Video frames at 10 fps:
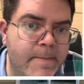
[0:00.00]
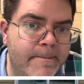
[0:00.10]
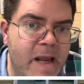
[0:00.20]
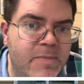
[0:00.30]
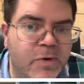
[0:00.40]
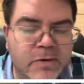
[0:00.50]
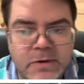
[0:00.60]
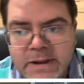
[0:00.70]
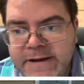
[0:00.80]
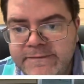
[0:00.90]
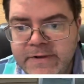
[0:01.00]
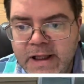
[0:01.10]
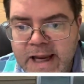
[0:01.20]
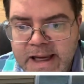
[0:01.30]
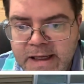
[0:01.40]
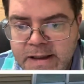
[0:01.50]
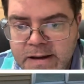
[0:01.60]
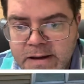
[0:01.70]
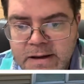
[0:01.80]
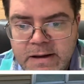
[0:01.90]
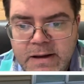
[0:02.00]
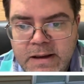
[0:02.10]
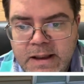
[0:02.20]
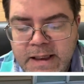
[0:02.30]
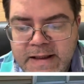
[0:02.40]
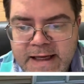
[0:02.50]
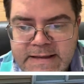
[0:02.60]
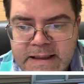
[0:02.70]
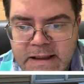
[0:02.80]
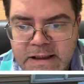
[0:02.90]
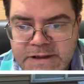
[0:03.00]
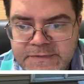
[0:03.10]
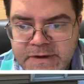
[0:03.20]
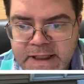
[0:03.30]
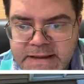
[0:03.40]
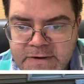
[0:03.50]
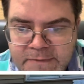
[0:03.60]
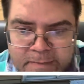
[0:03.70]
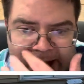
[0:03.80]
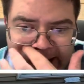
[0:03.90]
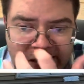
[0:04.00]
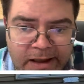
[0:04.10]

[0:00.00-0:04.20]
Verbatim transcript: Maple Leaf Lane, and that's in Leitchfield. That's over back